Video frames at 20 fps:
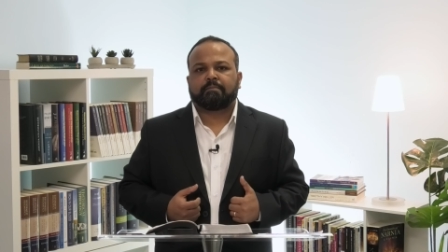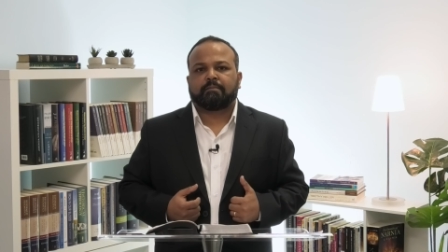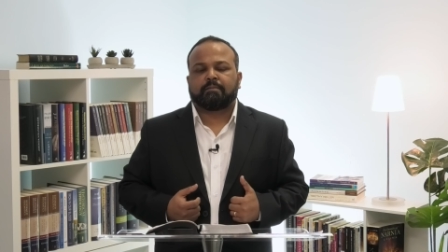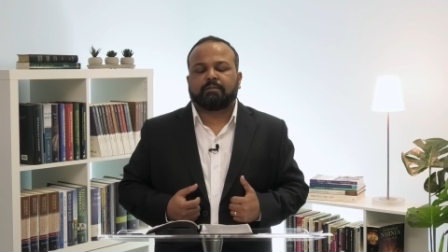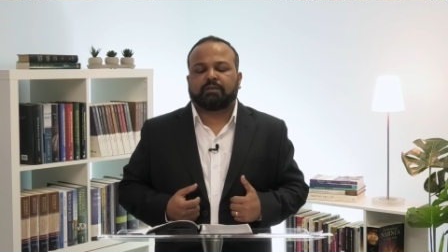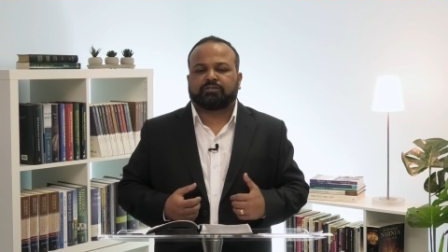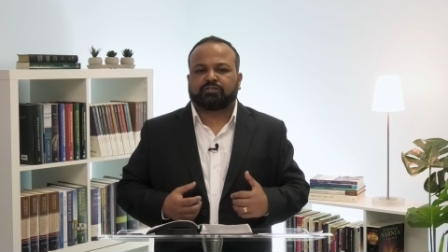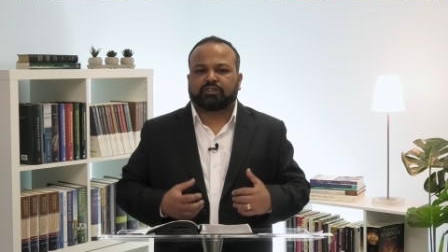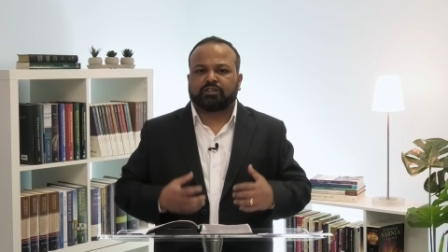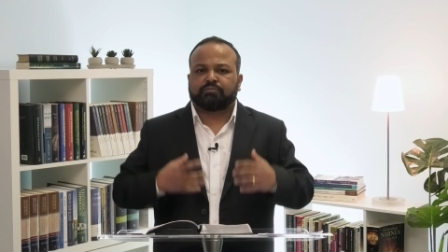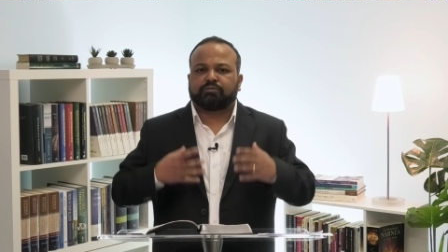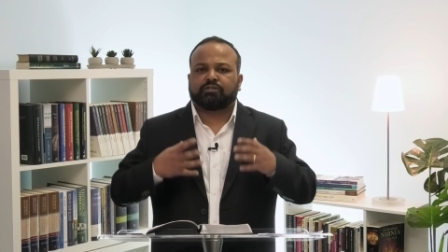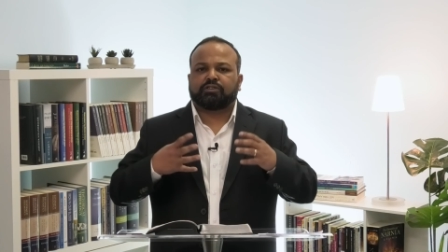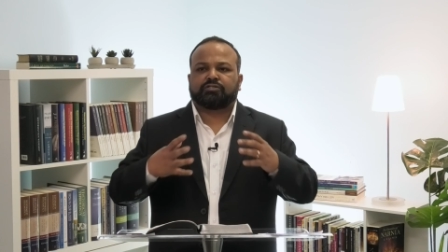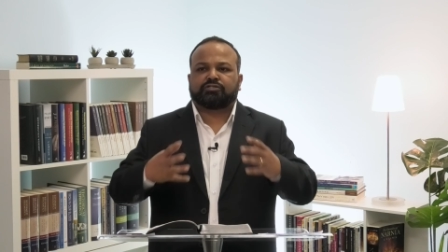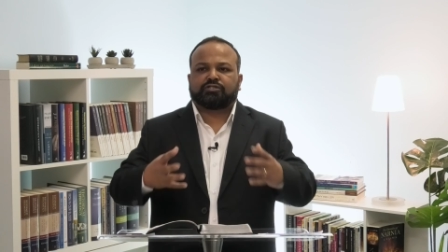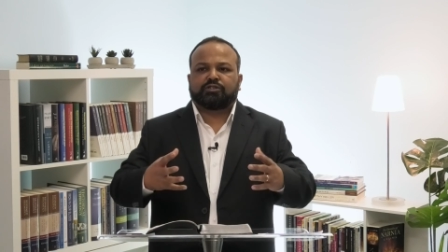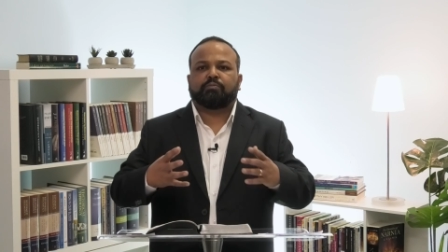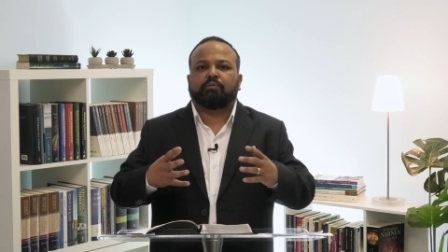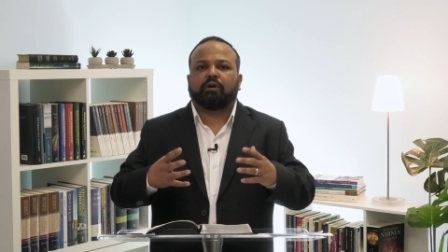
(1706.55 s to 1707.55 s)
And the
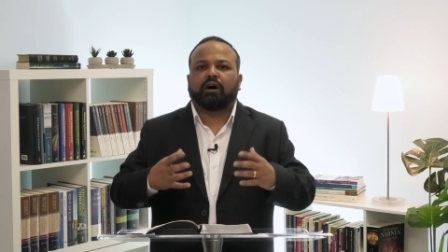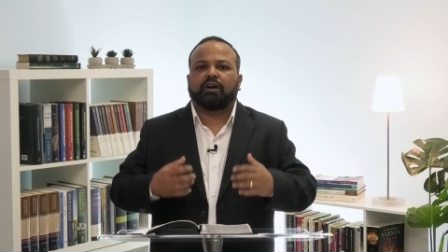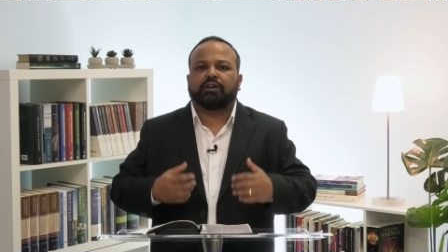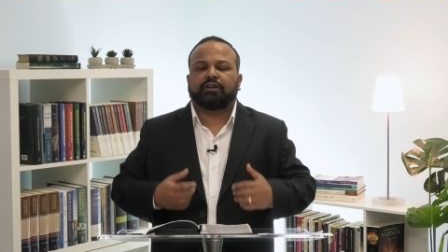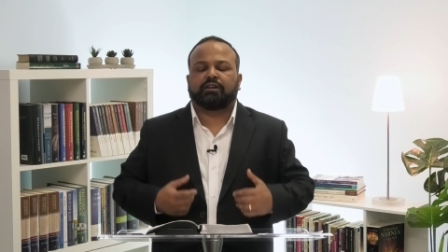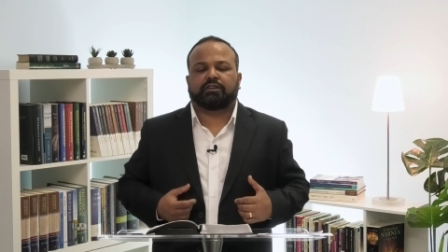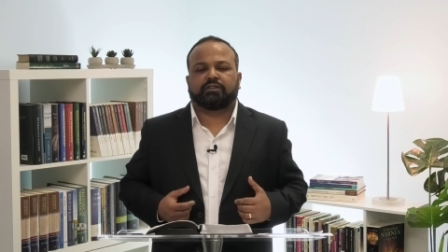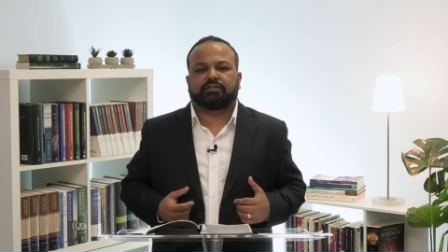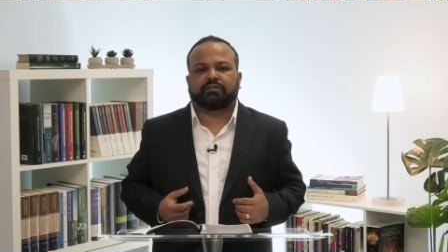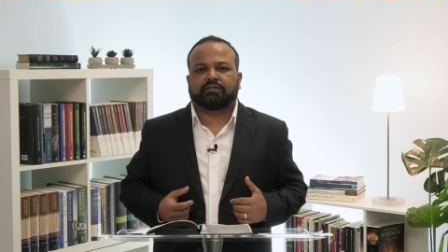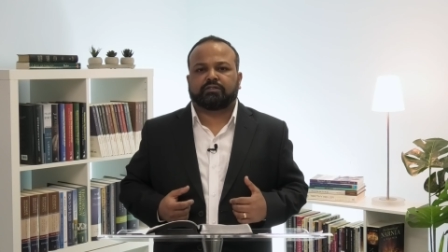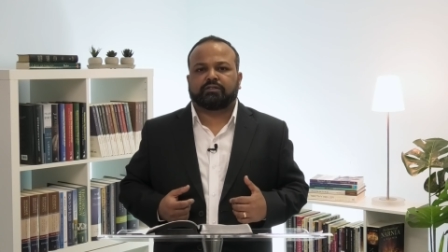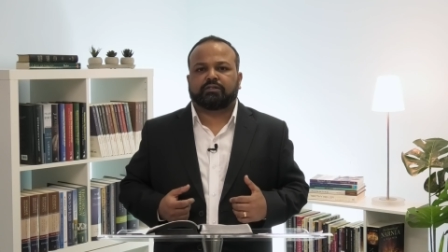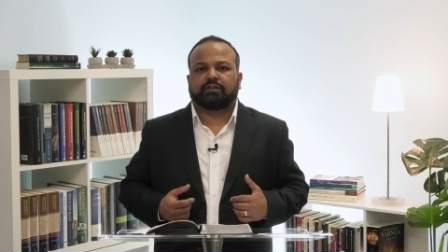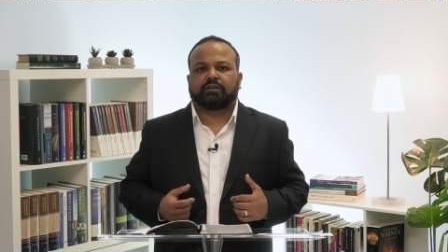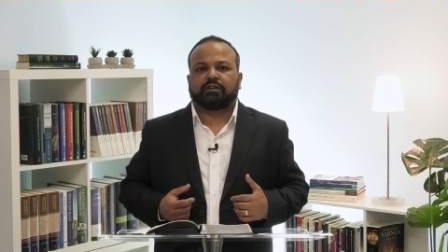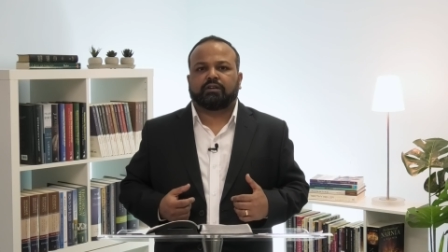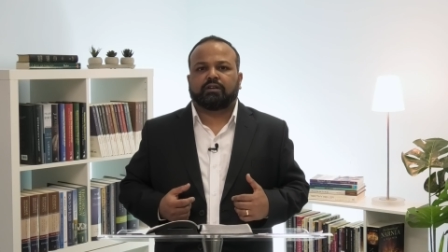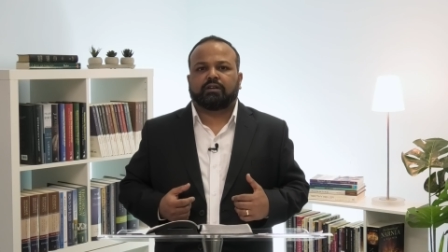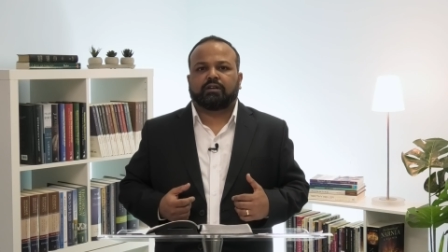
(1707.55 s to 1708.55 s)
scriptures remind us
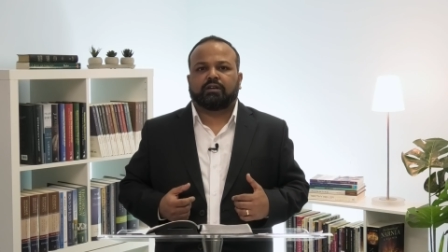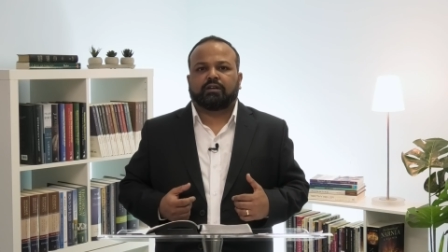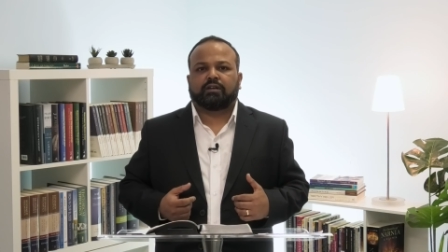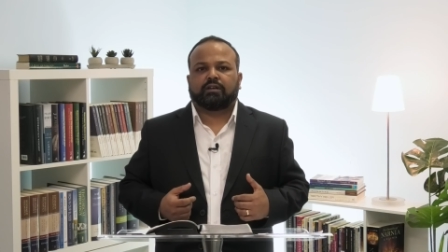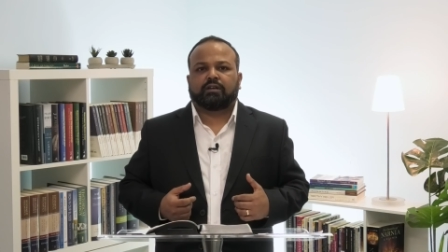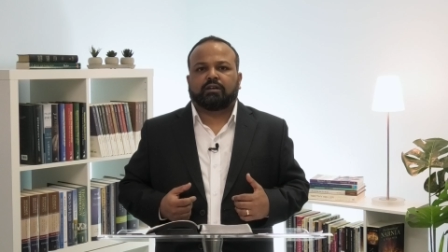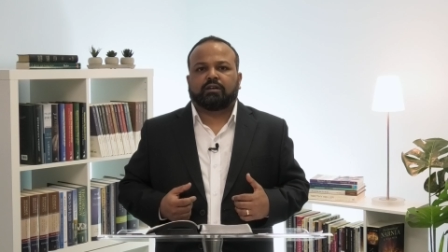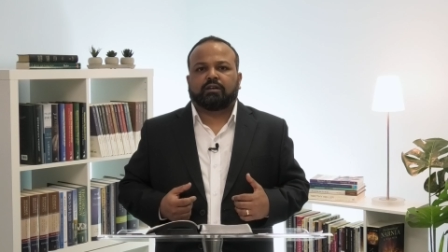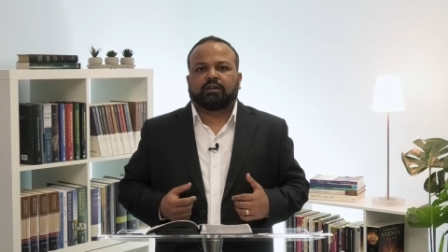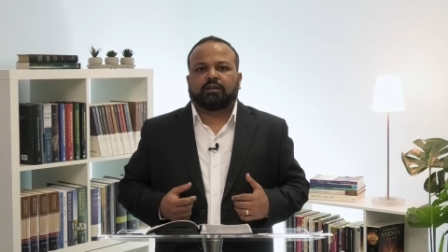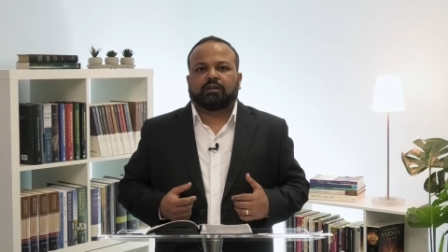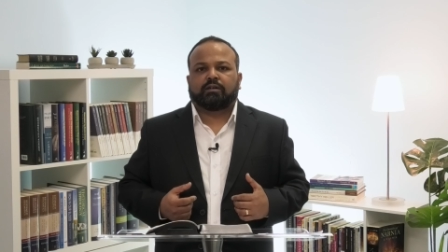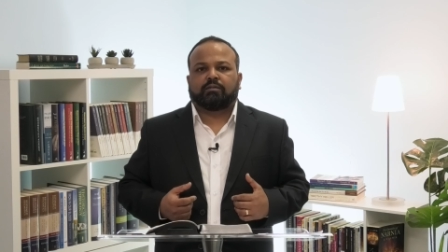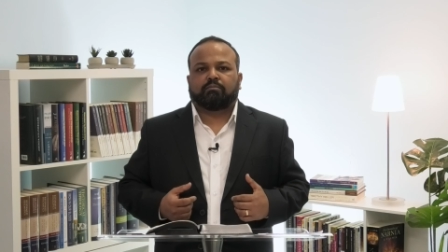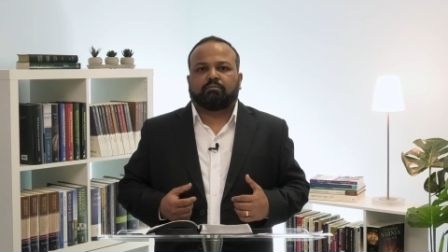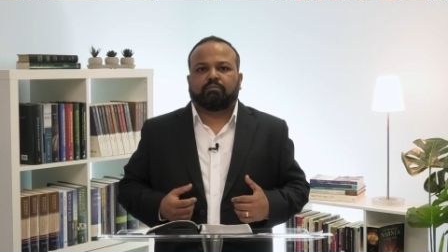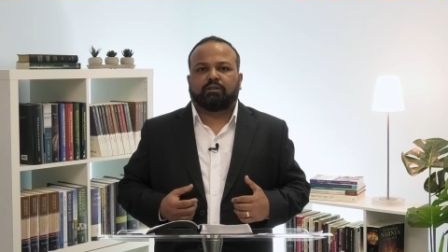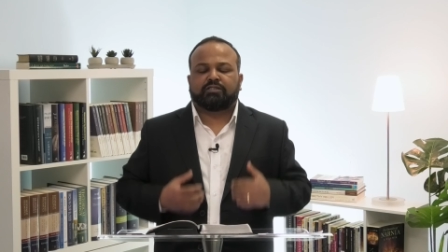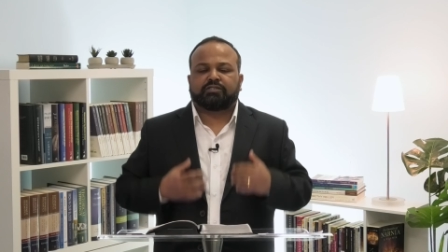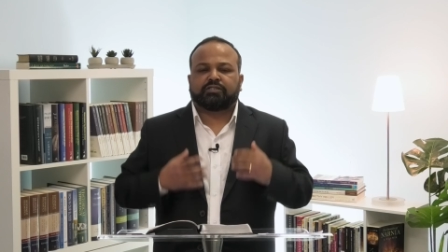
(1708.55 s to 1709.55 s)

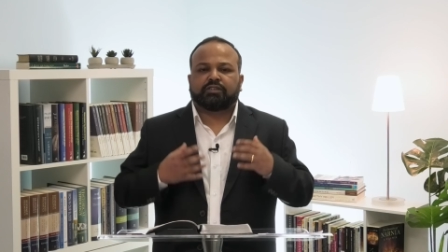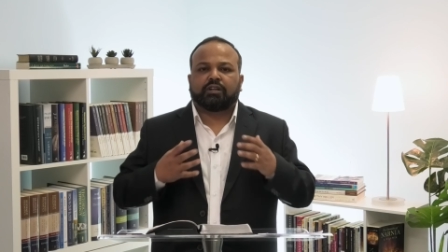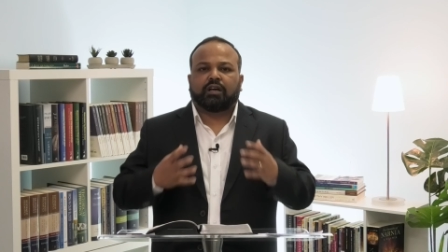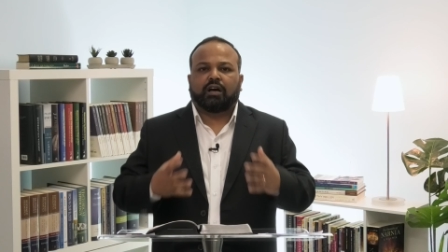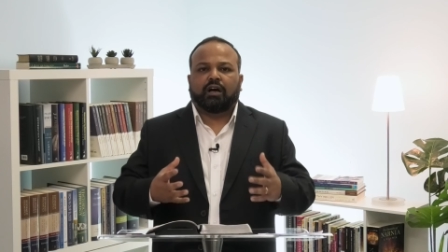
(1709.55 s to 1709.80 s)
Blessed